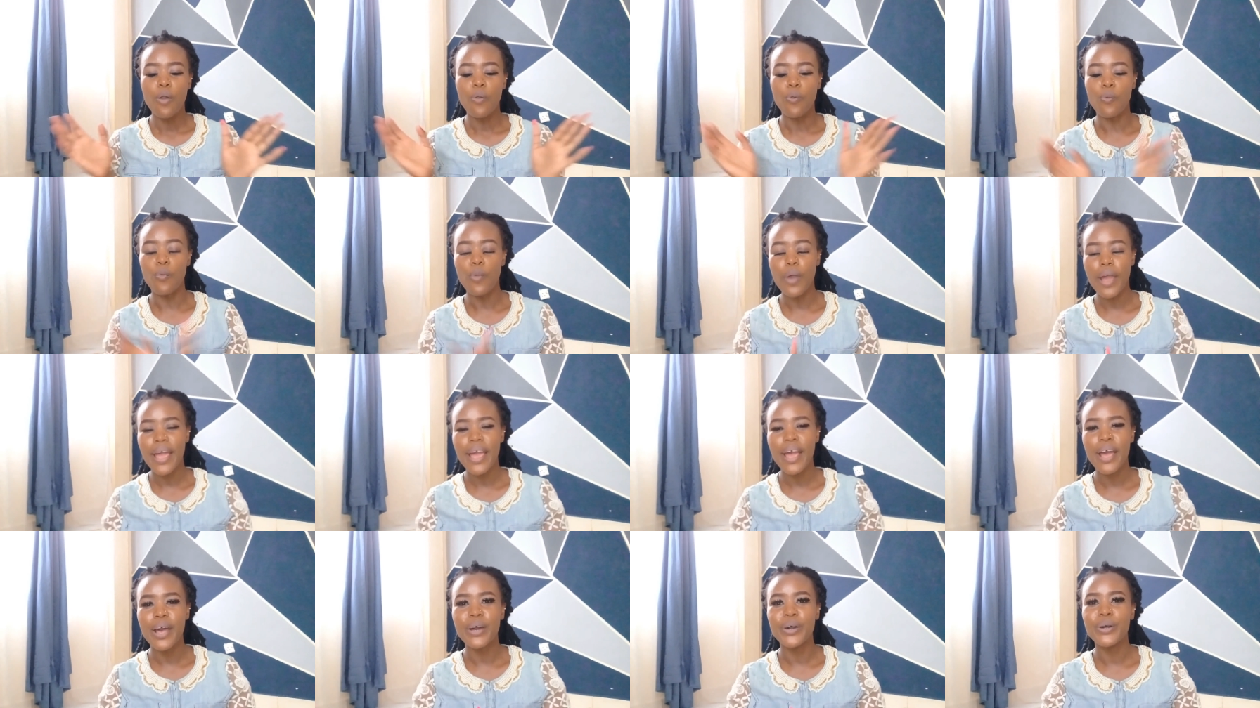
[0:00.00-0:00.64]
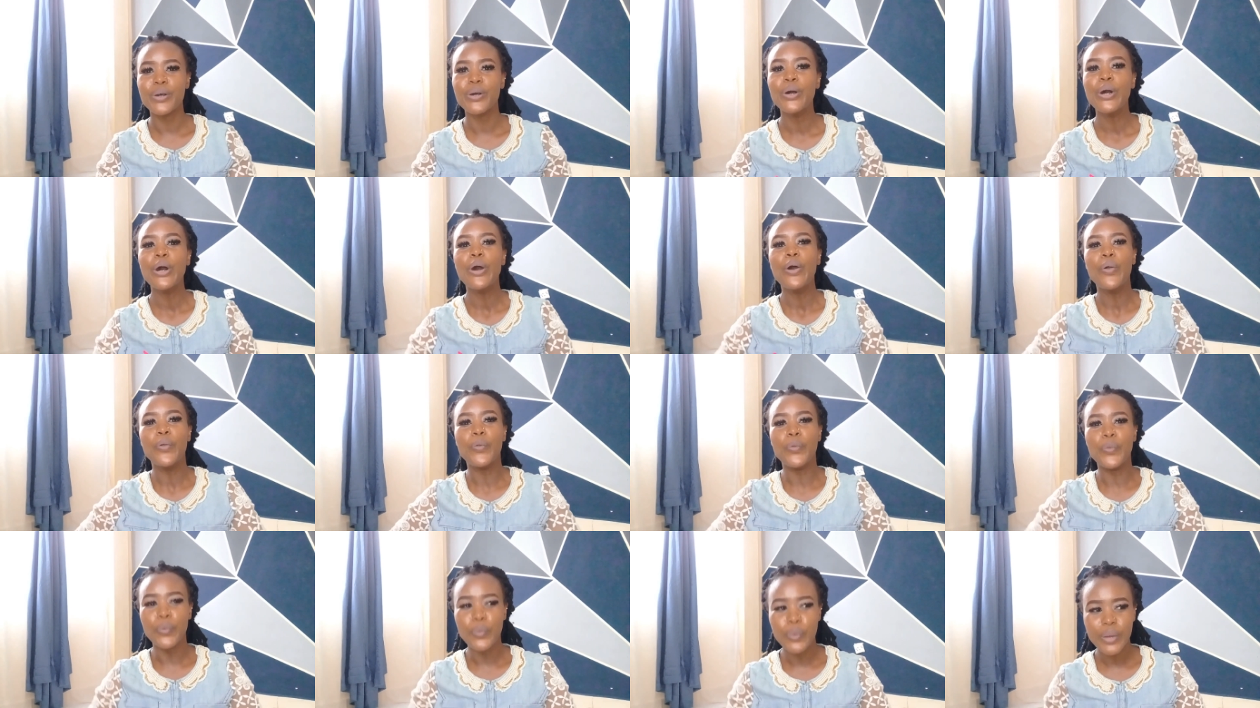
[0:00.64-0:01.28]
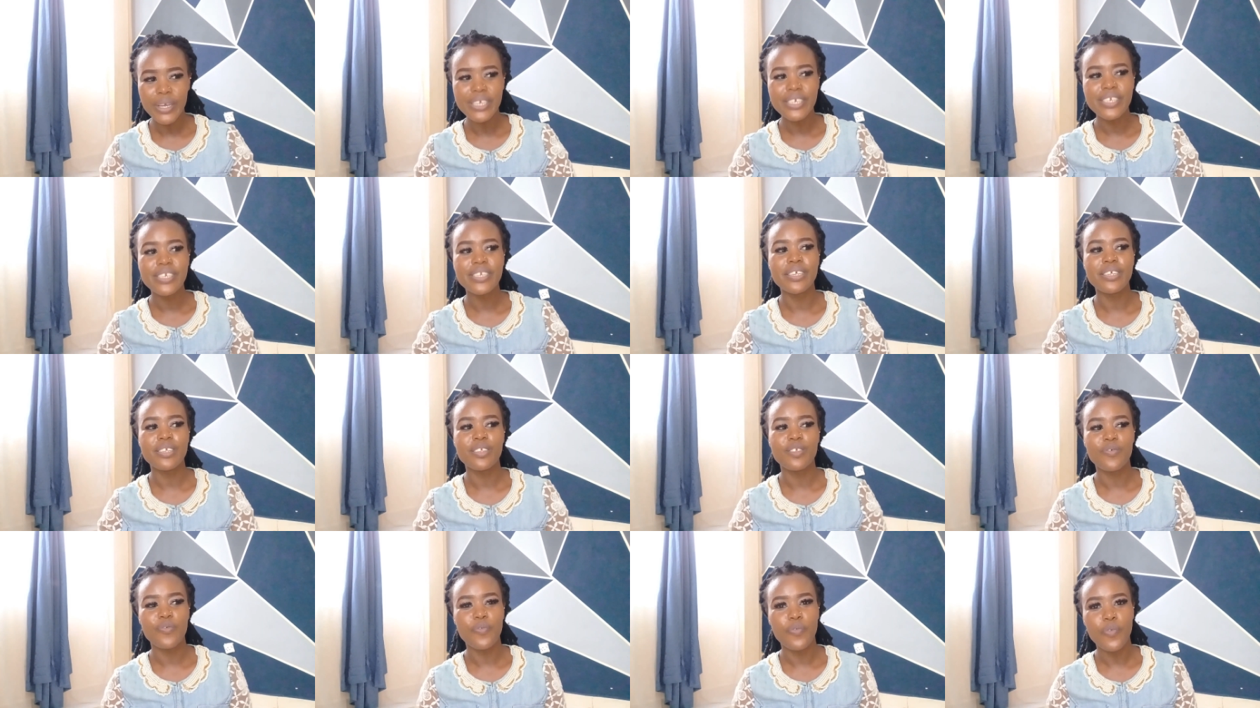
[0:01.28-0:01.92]
where we
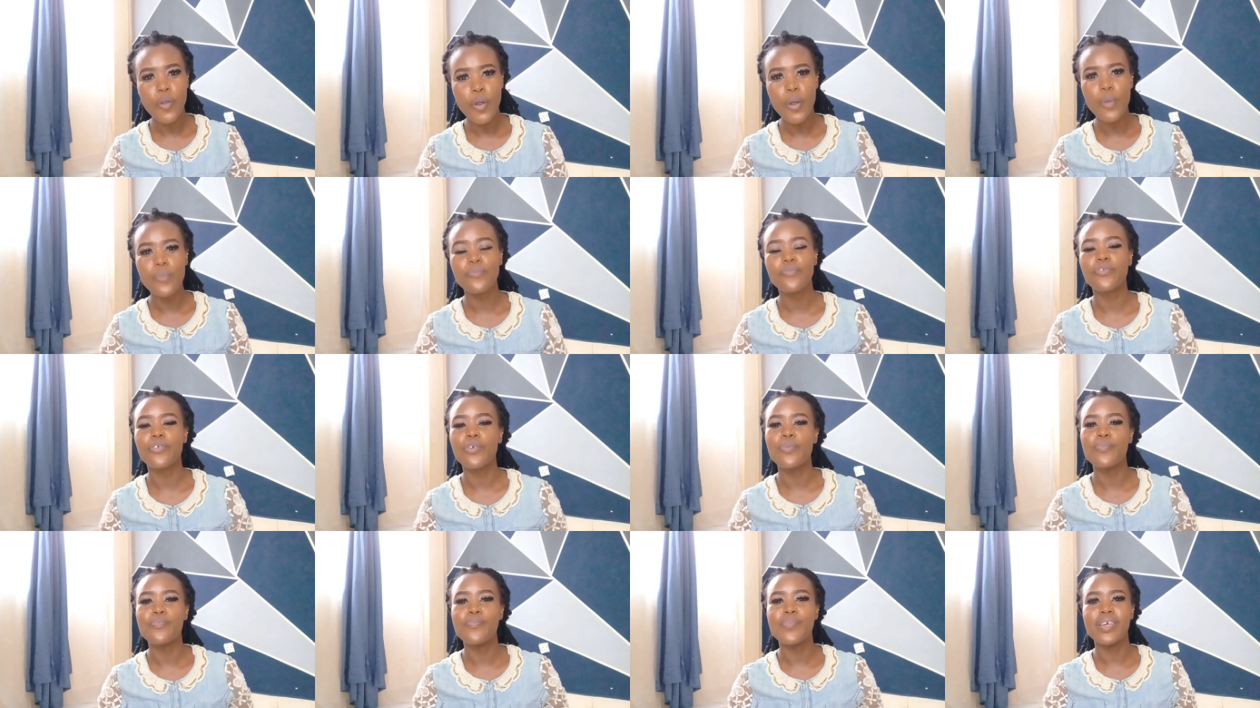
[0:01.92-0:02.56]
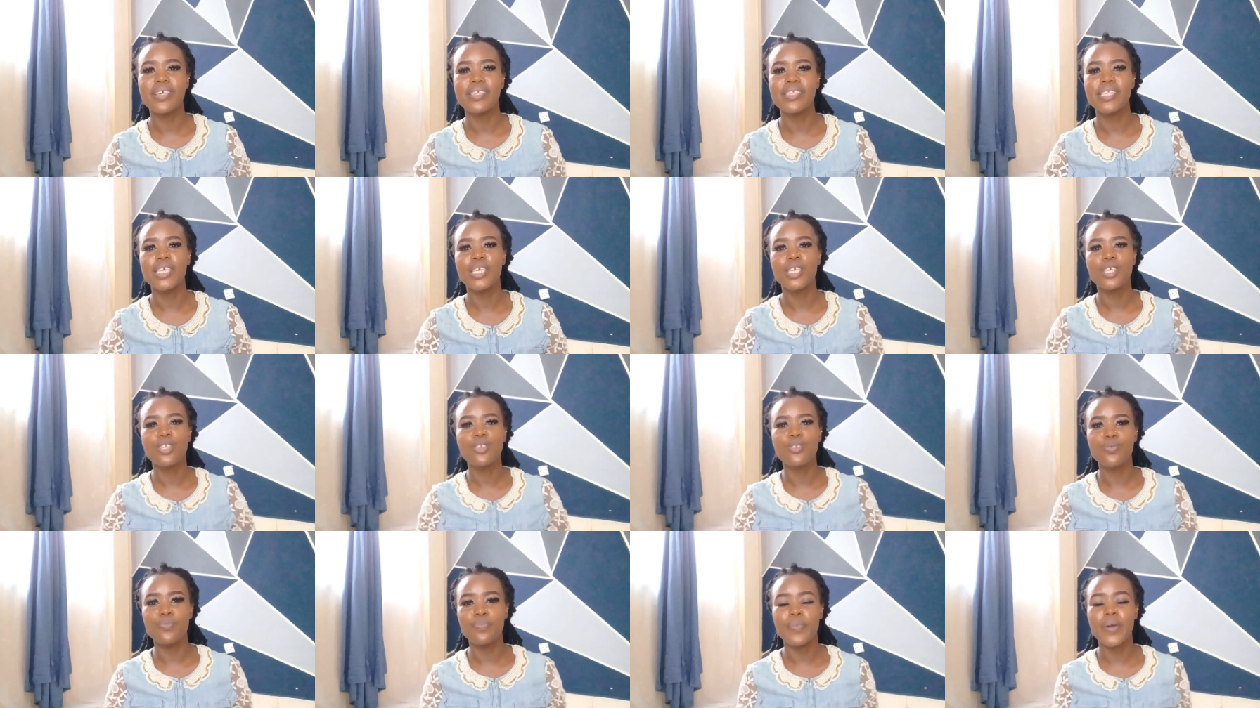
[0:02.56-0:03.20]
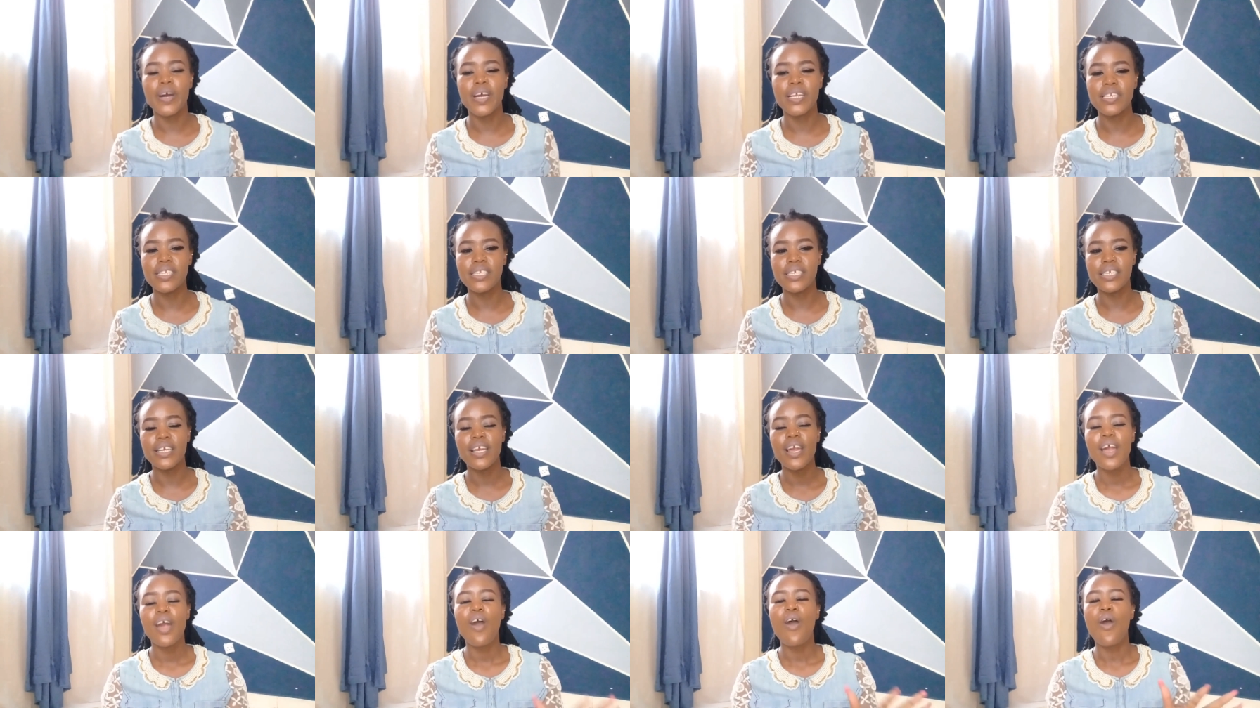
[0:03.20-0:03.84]
transform from basic to
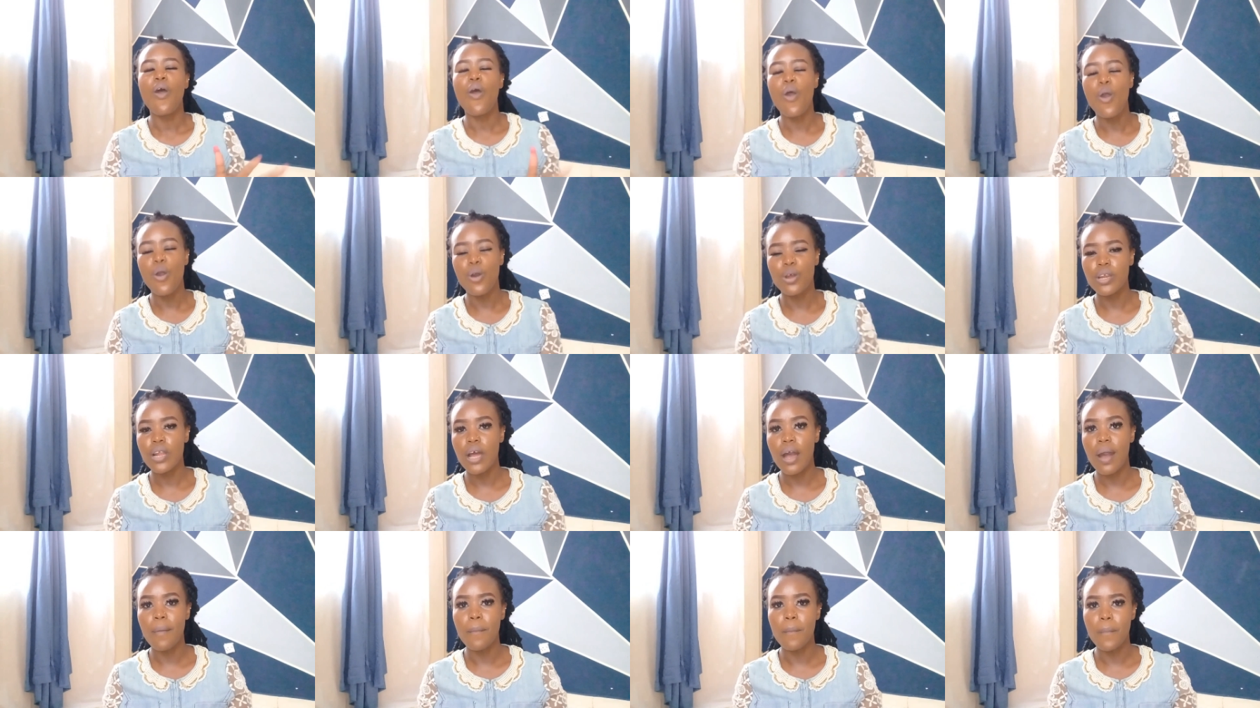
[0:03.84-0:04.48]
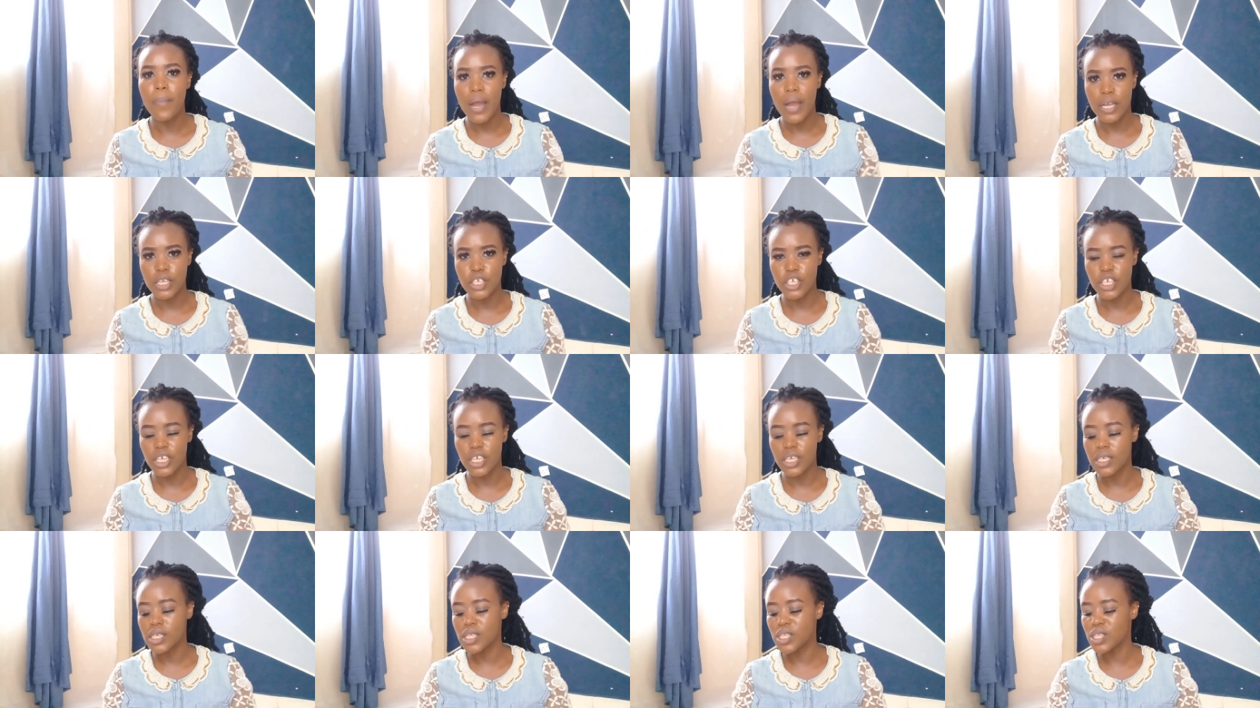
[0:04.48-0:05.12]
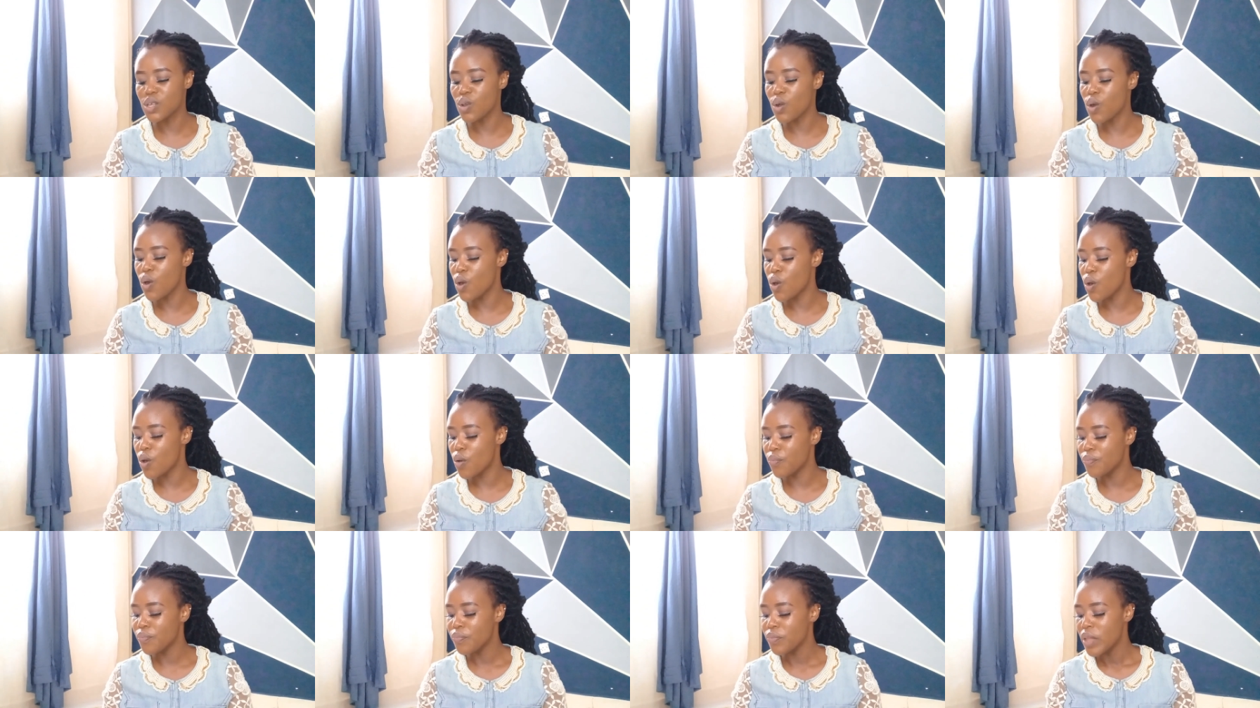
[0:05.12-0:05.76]
body on a budget
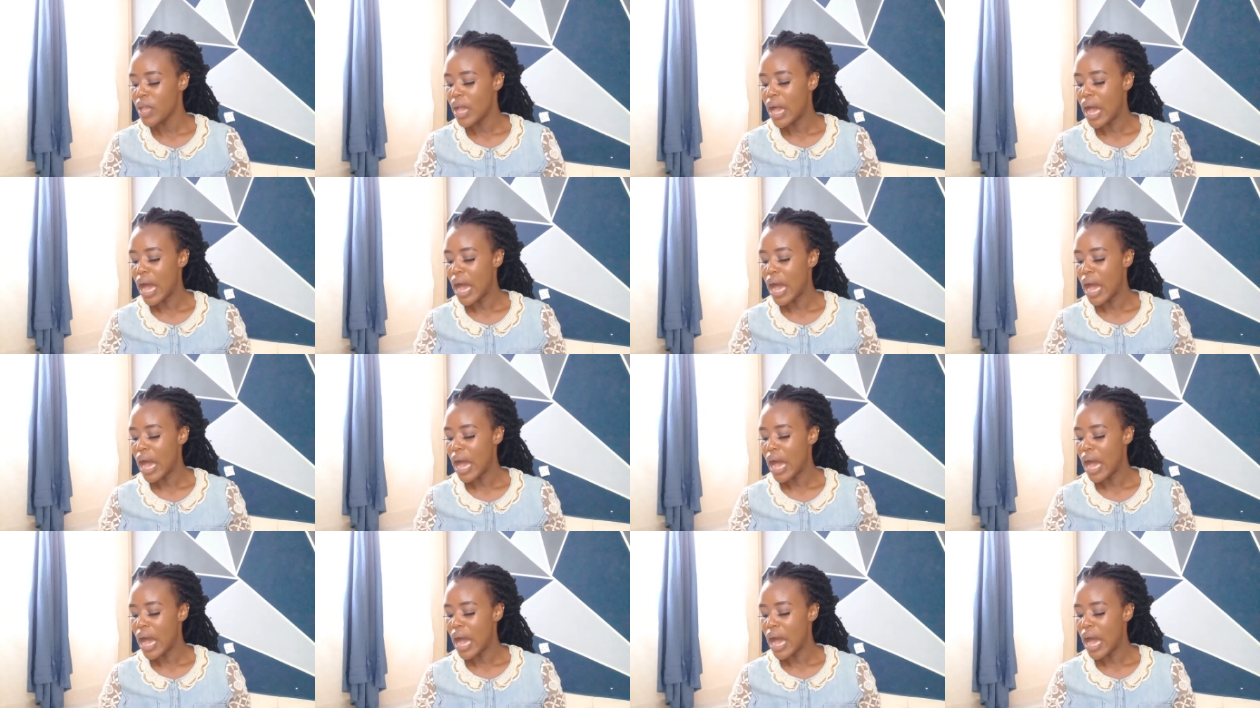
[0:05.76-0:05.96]
so